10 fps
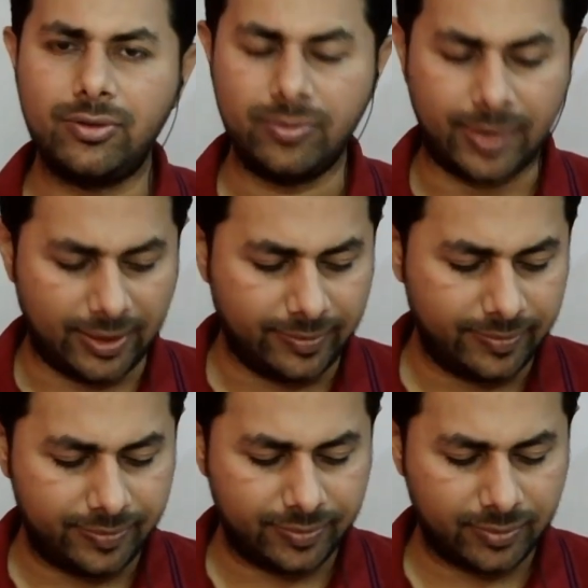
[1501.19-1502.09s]
2 pi.
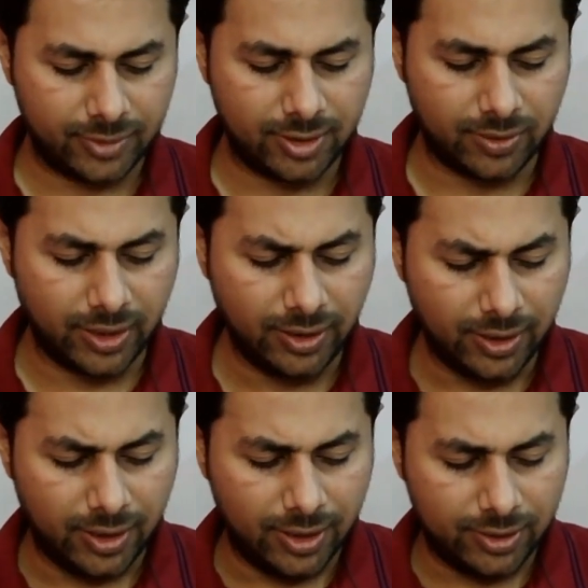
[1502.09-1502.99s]
Okay,
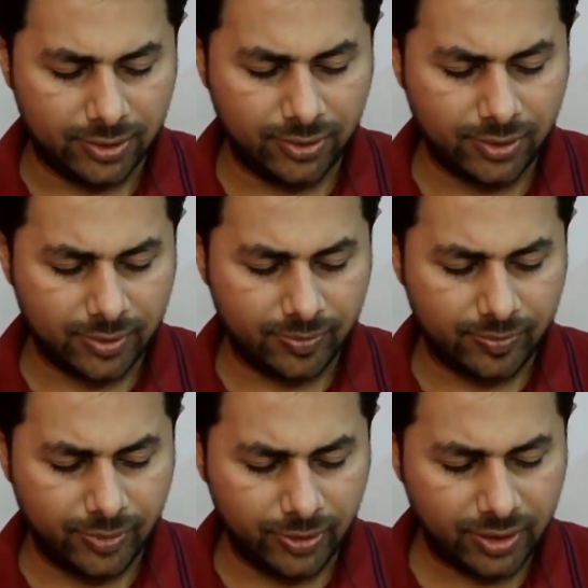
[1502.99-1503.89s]
so
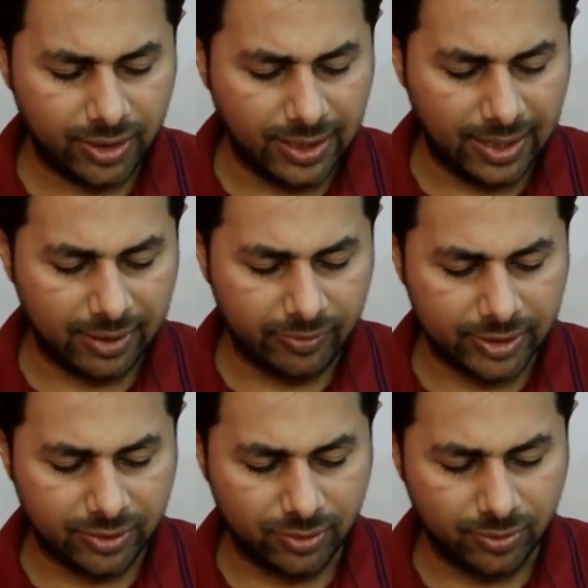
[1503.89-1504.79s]
put theta equals
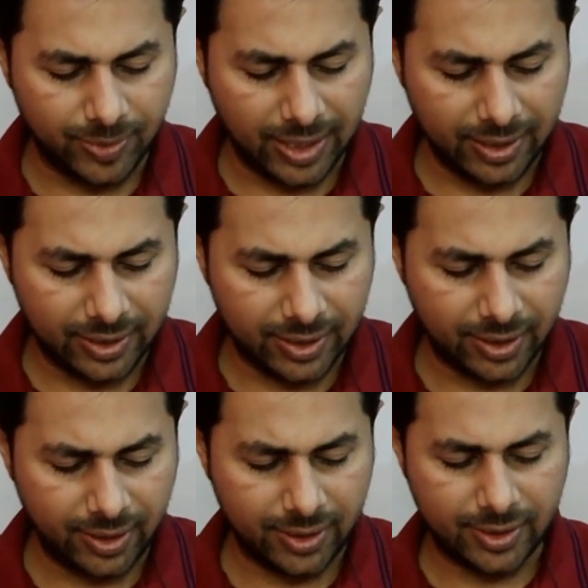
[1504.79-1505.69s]
to 2 pi
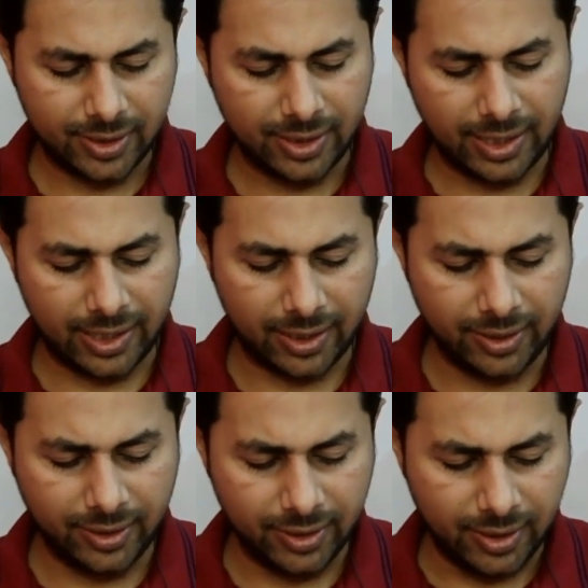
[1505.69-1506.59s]
here
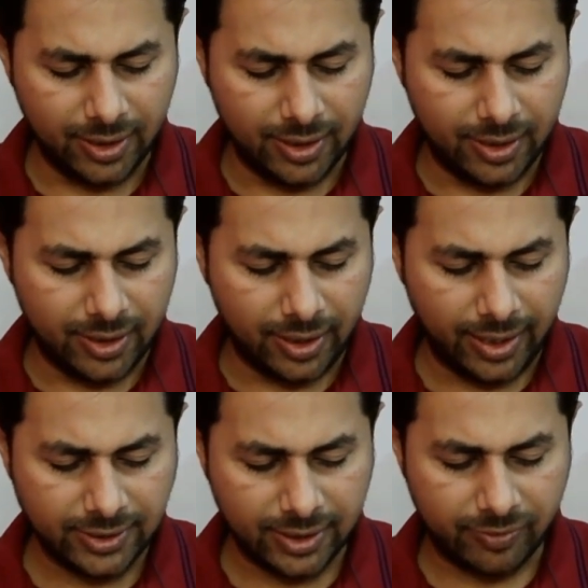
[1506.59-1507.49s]
and
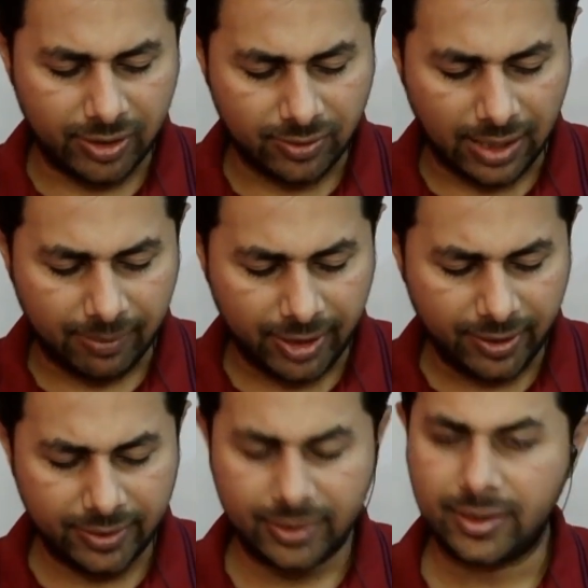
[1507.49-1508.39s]
x equal to lambda,
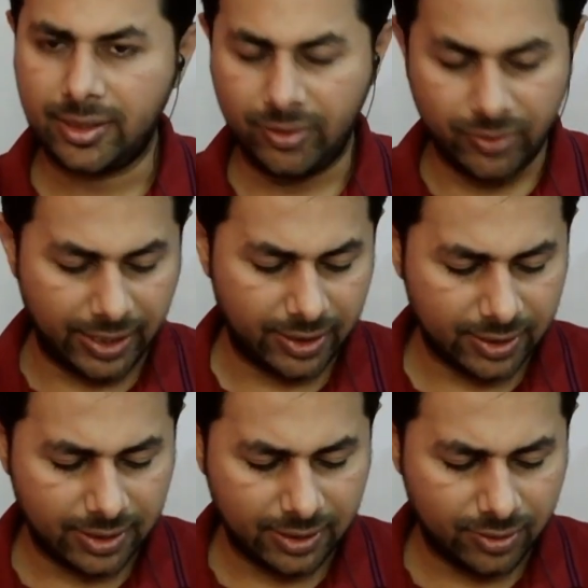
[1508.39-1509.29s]
then you get
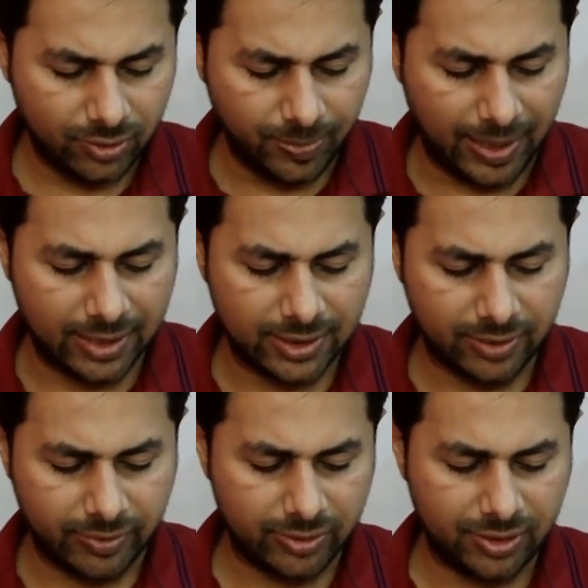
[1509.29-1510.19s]
2 pi is
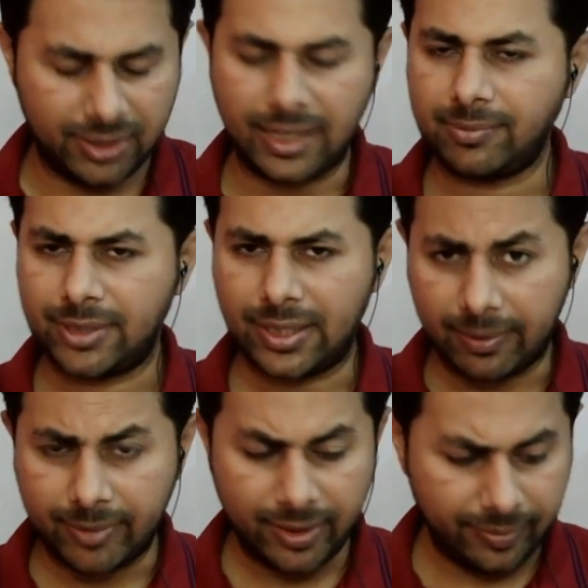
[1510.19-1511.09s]
equal to c times
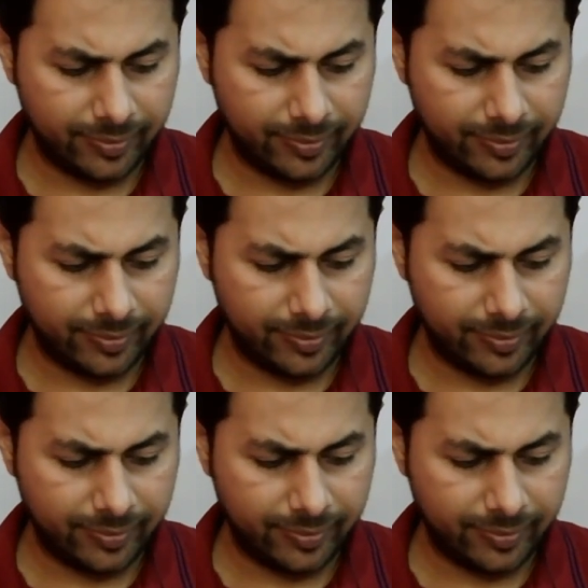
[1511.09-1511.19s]
lambda.